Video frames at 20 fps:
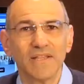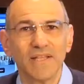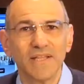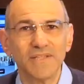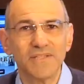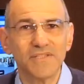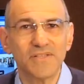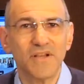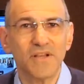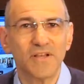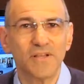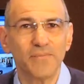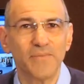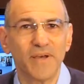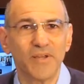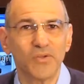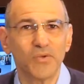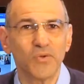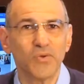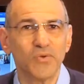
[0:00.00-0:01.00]
Let's talk
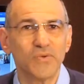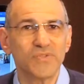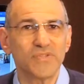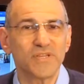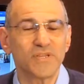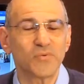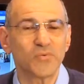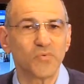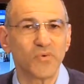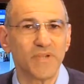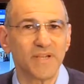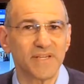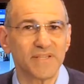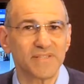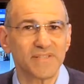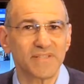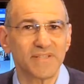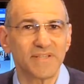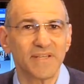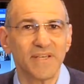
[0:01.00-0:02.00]
about who's at
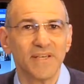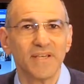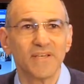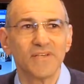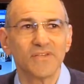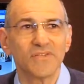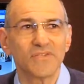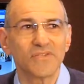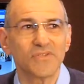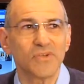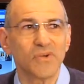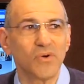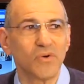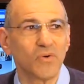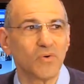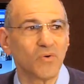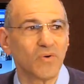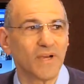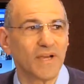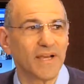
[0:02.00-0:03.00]
risk.
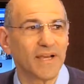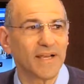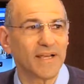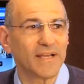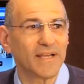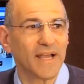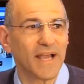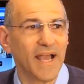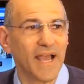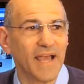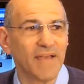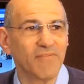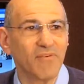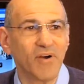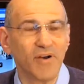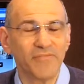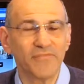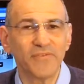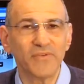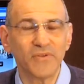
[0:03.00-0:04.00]
So I've
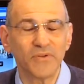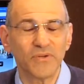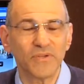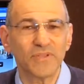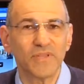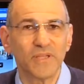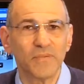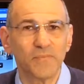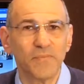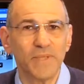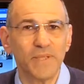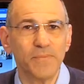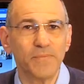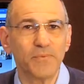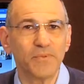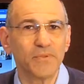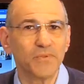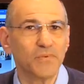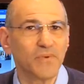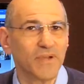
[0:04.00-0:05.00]
often heard that
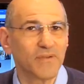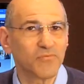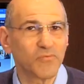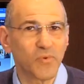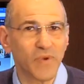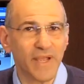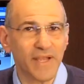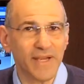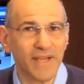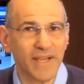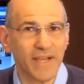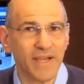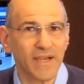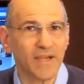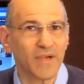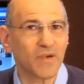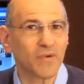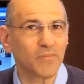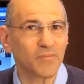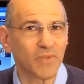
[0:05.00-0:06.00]
people who have red
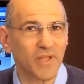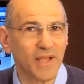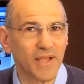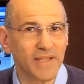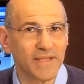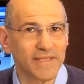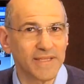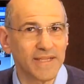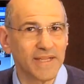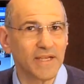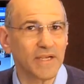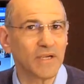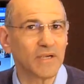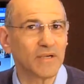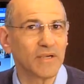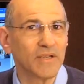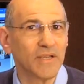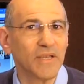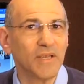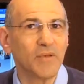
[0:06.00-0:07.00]
hair, blonde
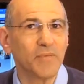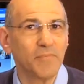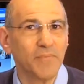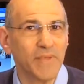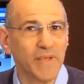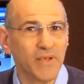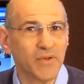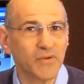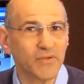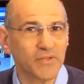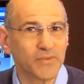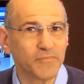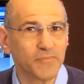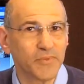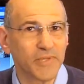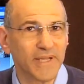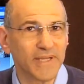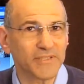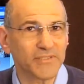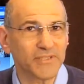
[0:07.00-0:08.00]
hair, pale
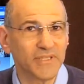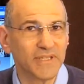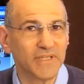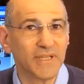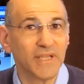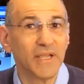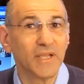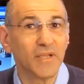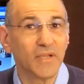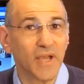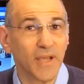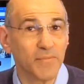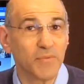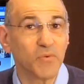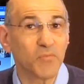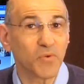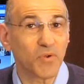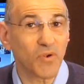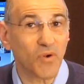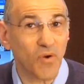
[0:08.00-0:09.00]
complexion, I
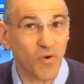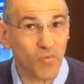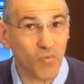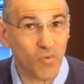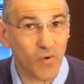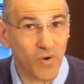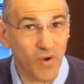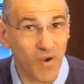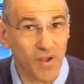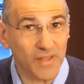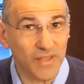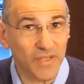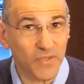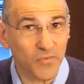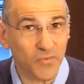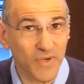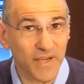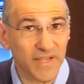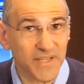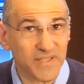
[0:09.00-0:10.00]
mean, we're all at
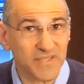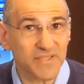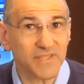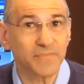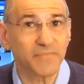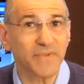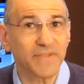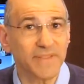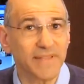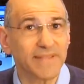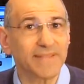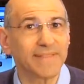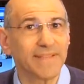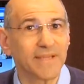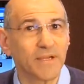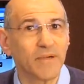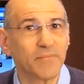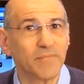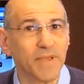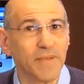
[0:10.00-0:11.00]
risk, but that
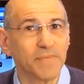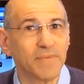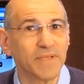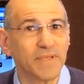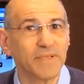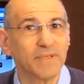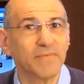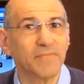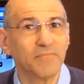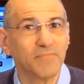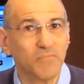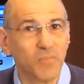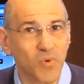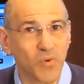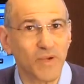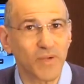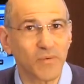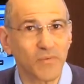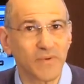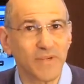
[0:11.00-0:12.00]
they're maybe
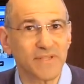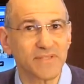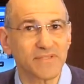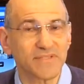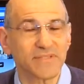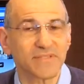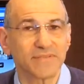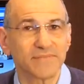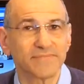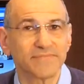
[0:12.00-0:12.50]
more at risk.